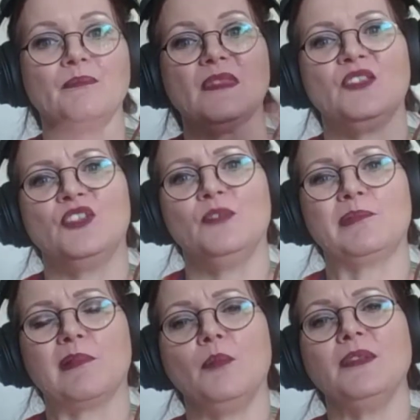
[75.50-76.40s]
The
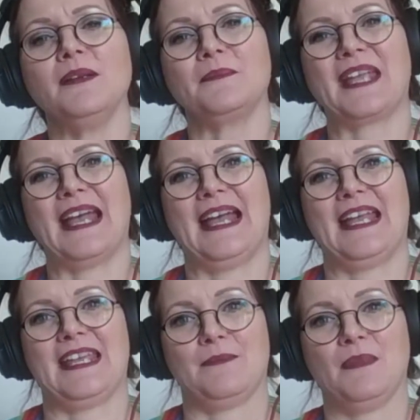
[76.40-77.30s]
problem
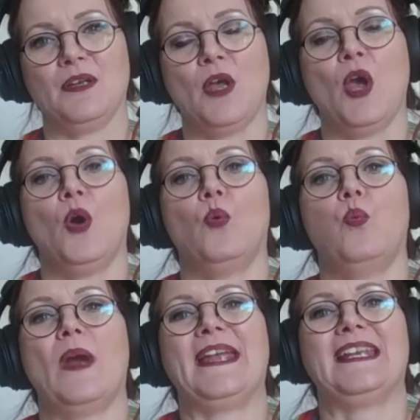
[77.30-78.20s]
came
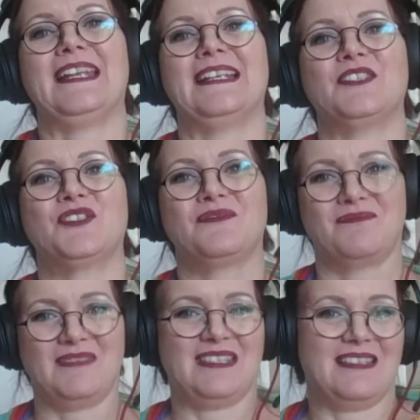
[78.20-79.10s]
when
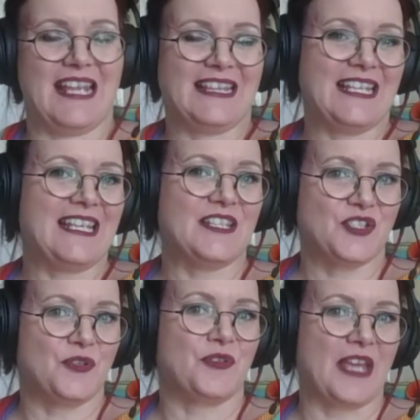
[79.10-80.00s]
in the year
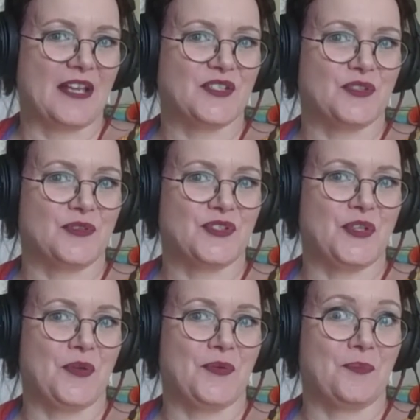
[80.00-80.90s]
2000 or
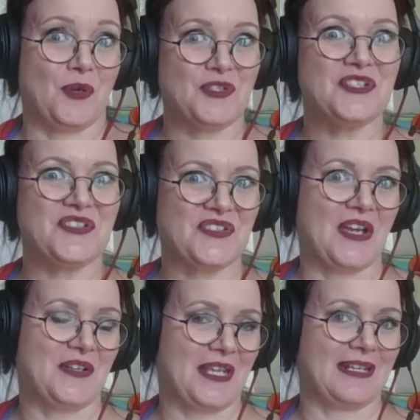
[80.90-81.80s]
so, monitors
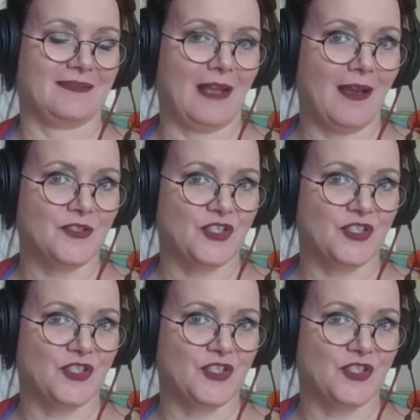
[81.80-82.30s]
started getting larger.